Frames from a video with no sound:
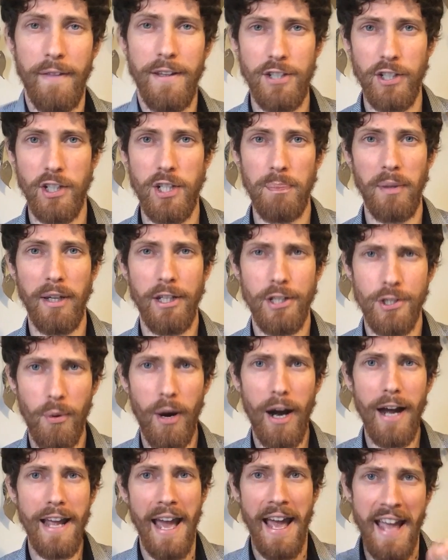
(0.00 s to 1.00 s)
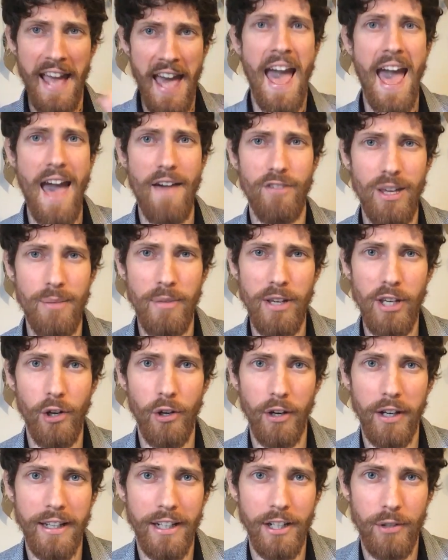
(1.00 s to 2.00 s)
This explains why a heavy
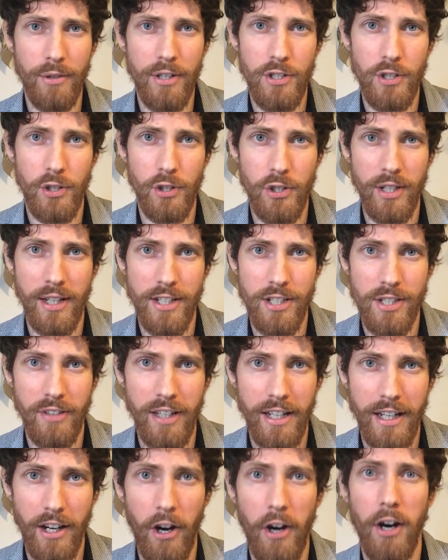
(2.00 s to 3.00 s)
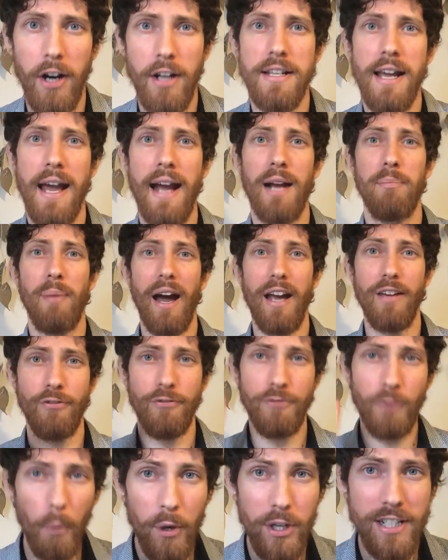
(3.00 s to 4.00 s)
meal can increase your chance of getting a heart attack by
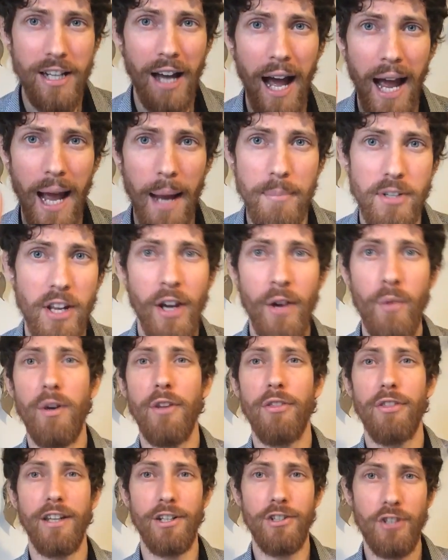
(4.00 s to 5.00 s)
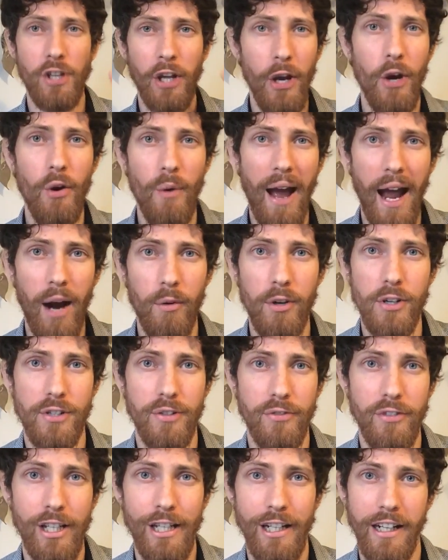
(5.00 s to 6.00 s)
four times within two hours
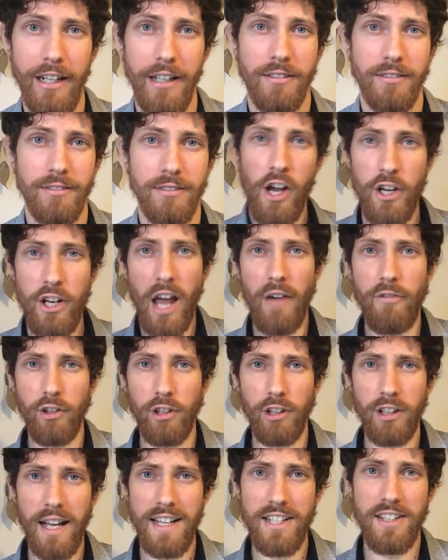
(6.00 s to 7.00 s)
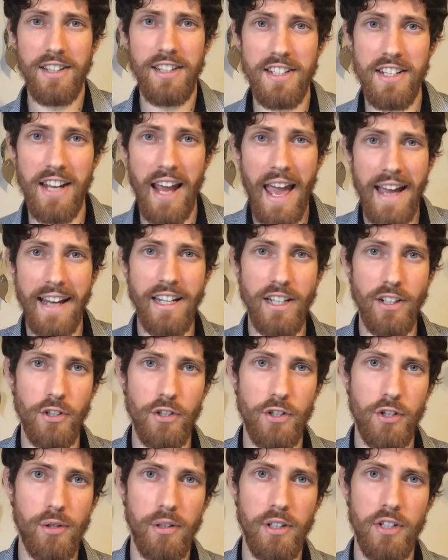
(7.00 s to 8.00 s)
of eating. Nevertheless, these egg
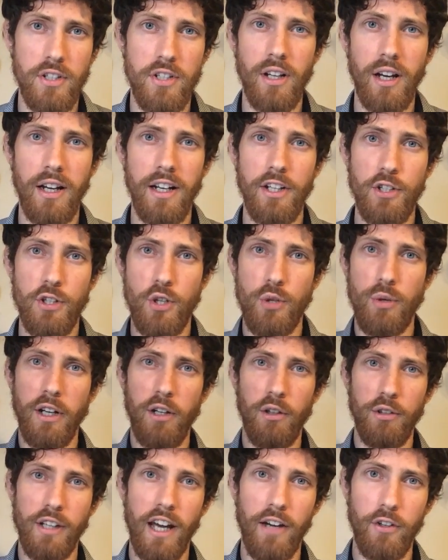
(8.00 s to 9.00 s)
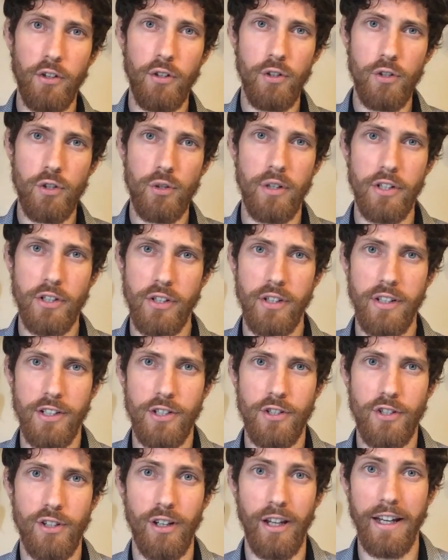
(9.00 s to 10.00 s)
industry studies trickle down to
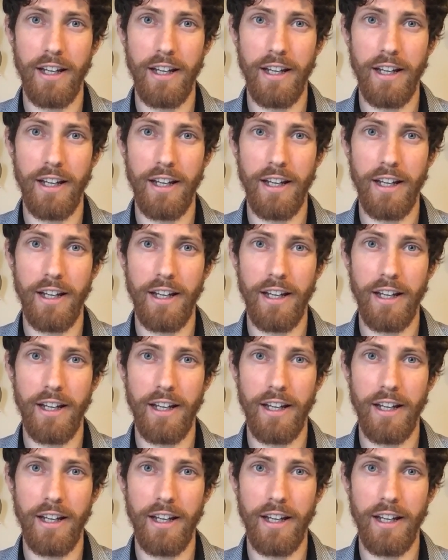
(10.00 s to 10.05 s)
nutritionists